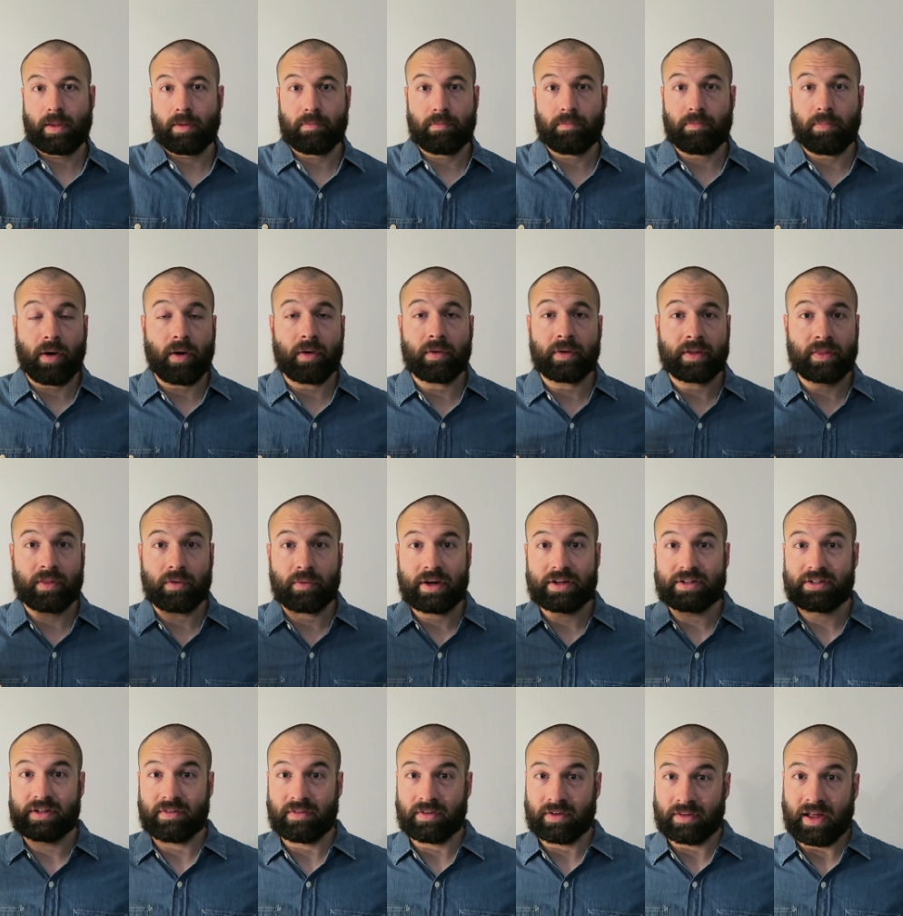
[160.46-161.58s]
balding the
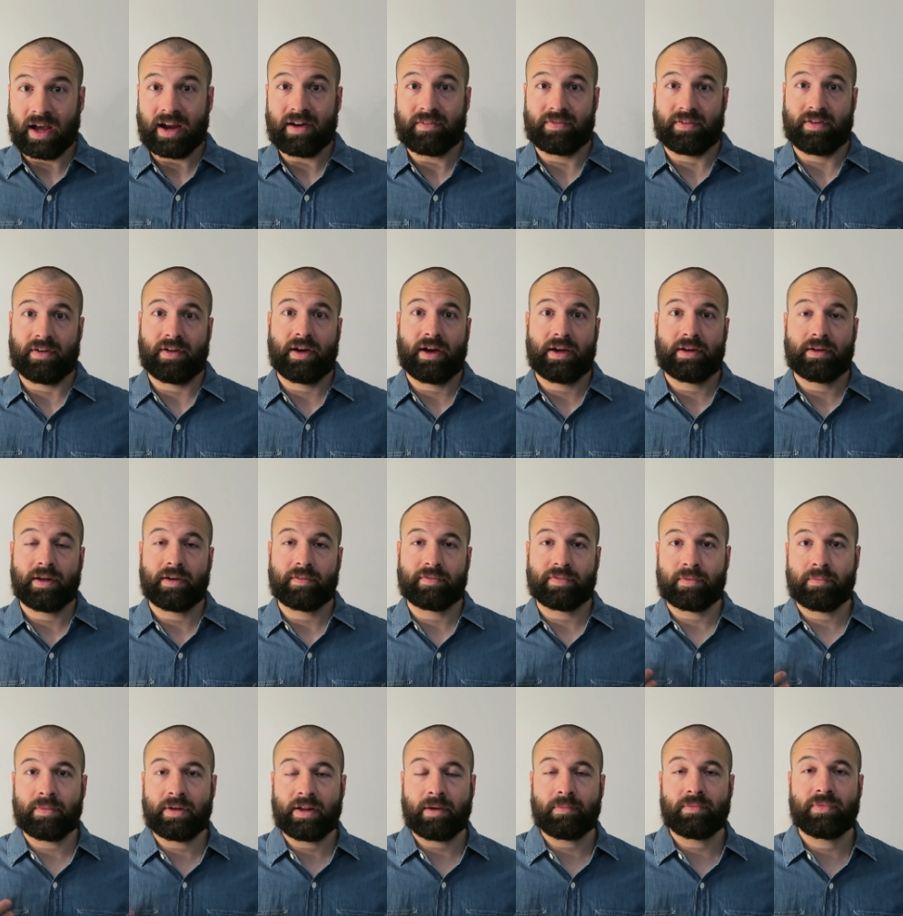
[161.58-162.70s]
rest of your life or not. Now,
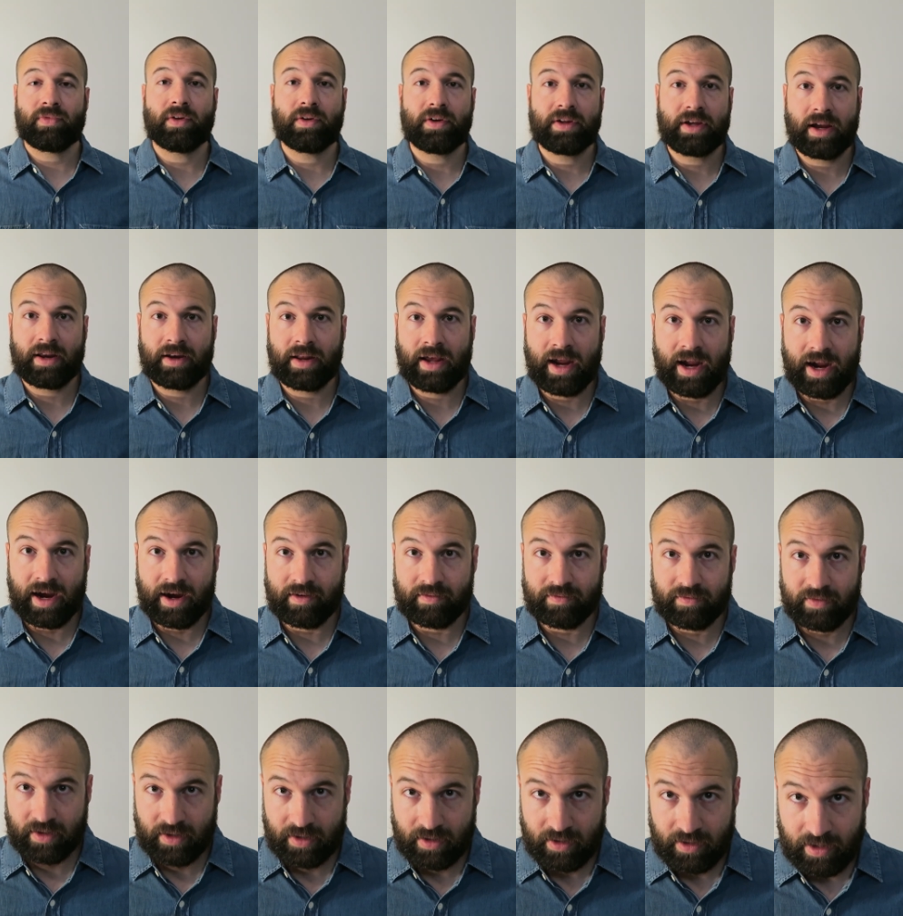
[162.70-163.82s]
for me, I'm 38 and a half.
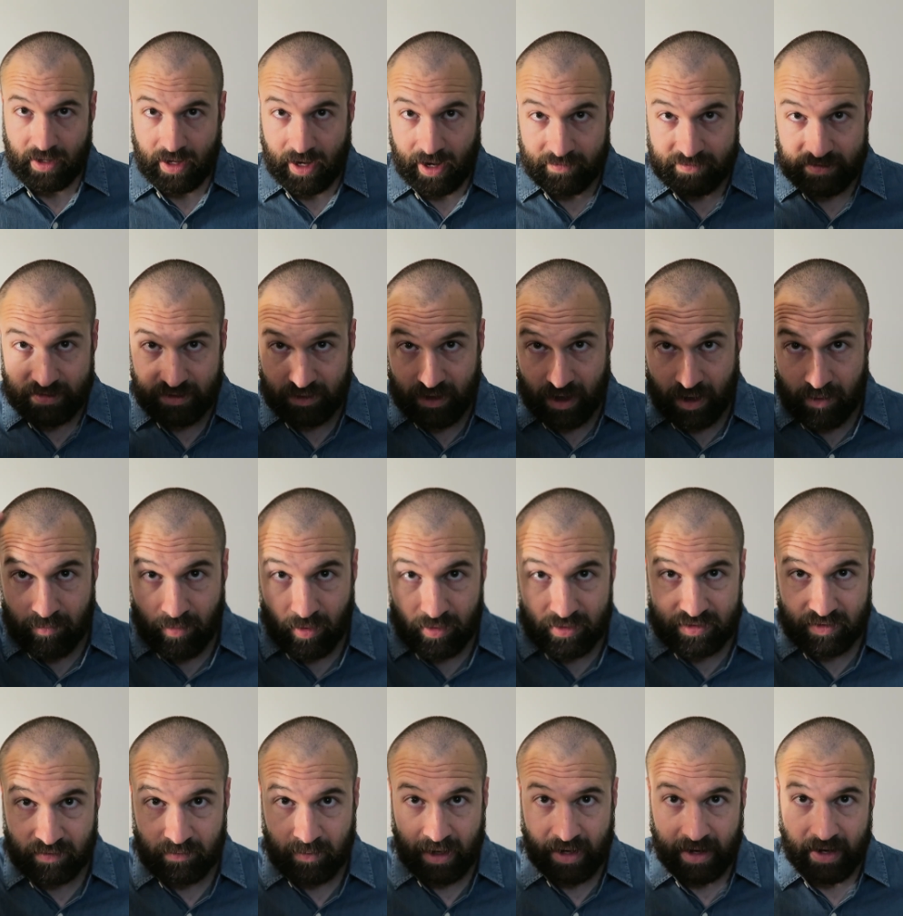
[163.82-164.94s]
I've still got
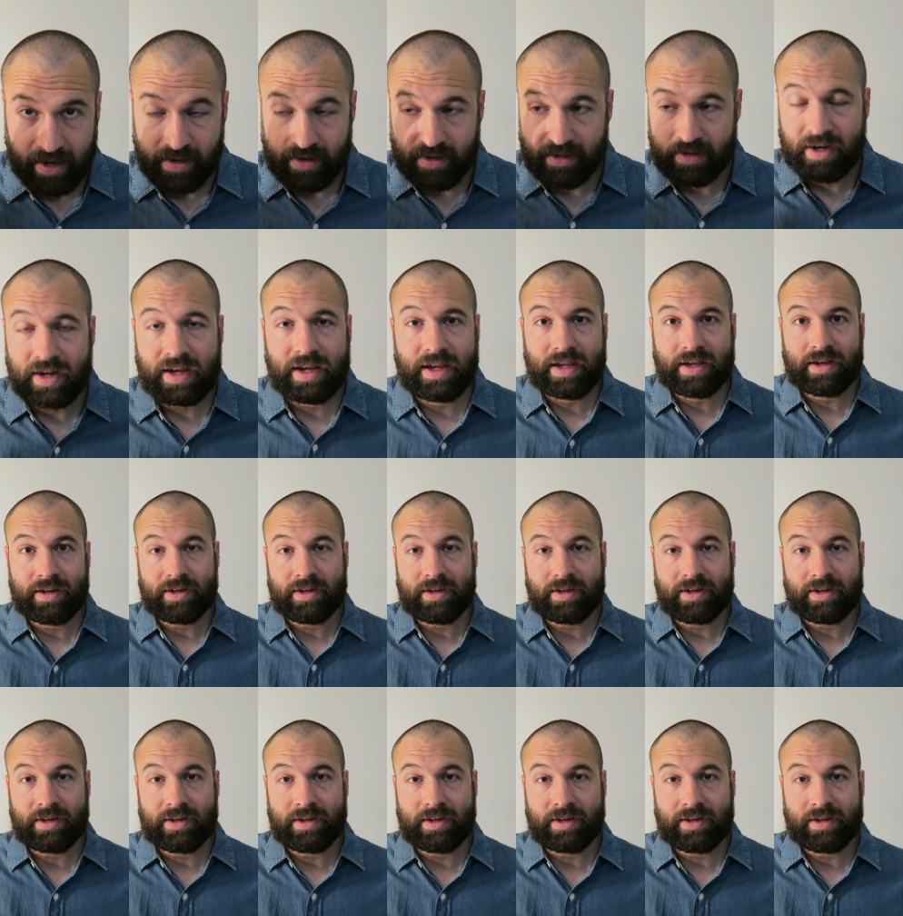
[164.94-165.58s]
most of my hair.